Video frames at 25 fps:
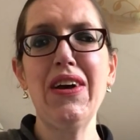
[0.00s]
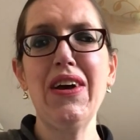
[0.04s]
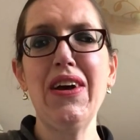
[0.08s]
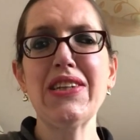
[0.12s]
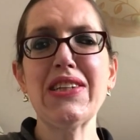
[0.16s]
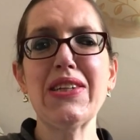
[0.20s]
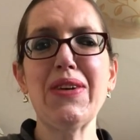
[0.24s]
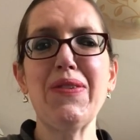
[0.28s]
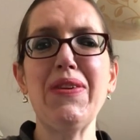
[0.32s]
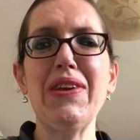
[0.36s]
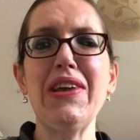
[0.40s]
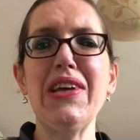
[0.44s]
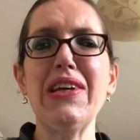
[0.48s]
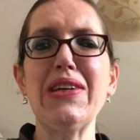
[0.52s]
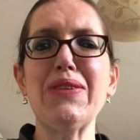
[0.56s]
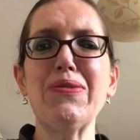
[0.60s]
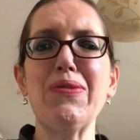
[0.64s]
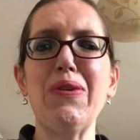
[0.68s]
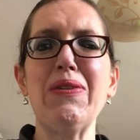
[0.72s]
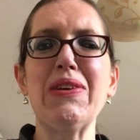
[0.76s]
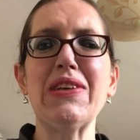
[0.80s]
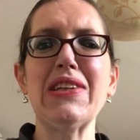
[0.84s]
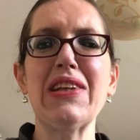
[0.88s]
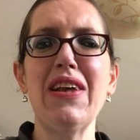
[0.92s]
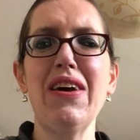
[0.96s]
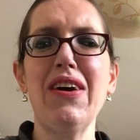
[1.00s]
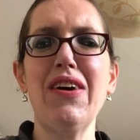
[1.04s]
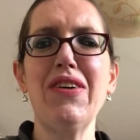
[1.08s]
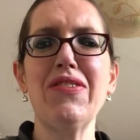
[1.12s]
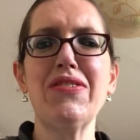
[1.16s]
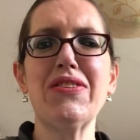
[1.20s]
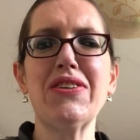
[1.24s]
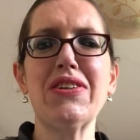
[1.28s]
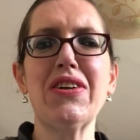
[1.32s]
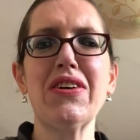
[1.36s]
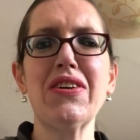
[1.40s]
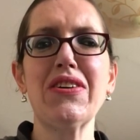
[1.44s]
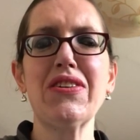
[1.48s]
Some of these women's lives
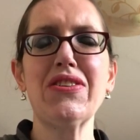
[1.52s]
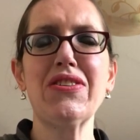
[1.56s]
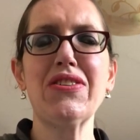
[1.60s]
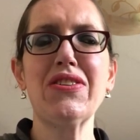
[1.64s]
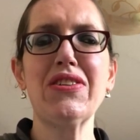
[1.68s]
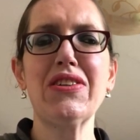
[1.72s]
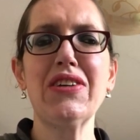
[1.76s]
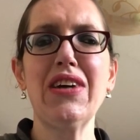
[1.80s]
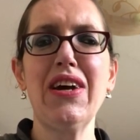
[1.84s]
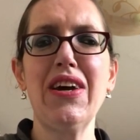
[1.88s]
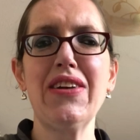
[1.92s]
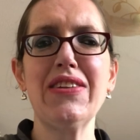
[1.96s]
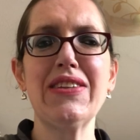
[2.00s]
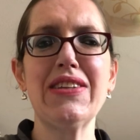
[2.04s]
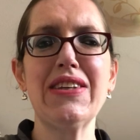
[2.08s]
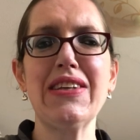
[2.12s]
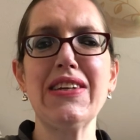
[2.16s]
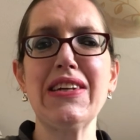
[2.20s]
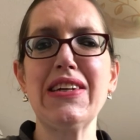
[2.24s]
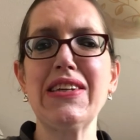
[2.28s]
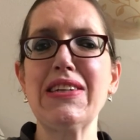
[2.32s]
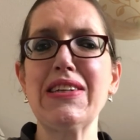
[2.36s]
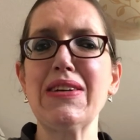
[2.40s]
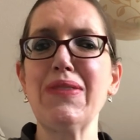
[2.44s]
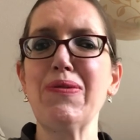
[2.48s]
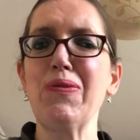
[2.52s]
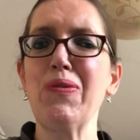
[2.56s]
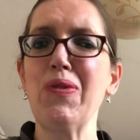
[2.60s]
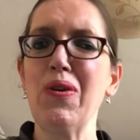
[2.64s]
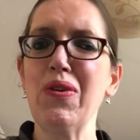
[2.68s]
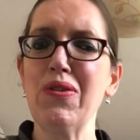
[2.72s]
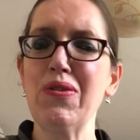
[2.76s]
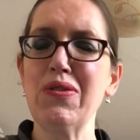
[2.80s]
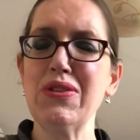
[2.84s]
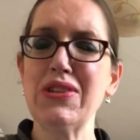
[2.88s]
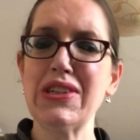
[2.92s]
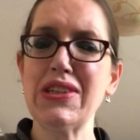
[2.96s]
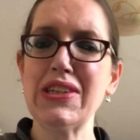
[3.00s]
took turns that they didn't want
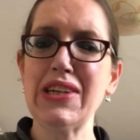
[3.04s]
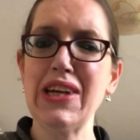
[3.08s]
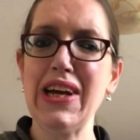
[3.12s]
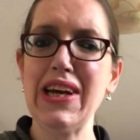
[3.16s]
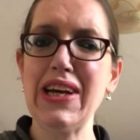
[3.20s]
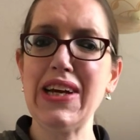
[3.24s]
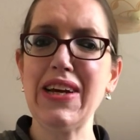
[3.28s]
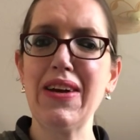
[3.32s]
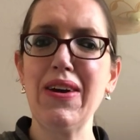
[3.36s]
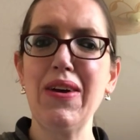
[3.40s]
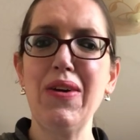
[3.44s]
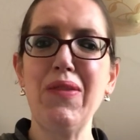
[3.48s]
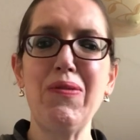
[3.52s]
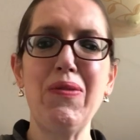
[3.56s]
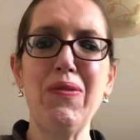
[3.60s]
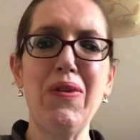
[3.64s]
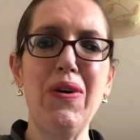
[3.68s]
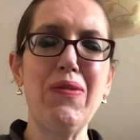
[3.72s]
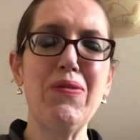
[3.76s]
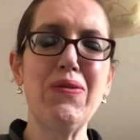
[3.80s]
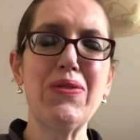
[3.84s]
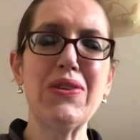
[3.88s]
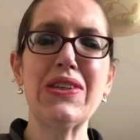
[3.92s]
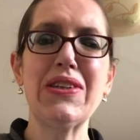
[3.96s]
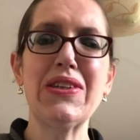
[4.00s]
them to take. One